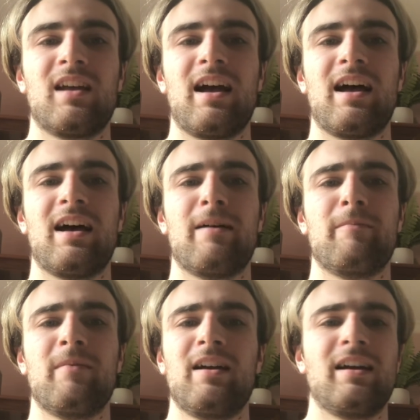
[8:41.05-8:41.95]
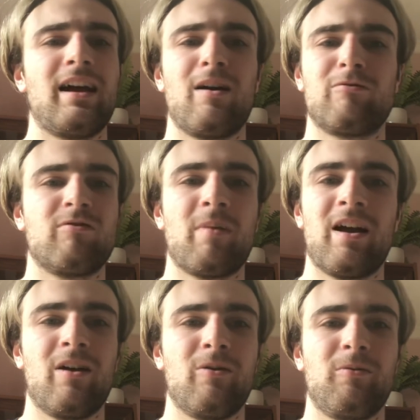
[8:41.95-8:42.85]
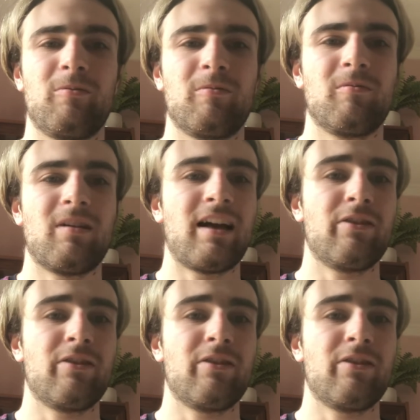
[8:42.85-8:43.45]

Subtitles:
Alfa Romeo and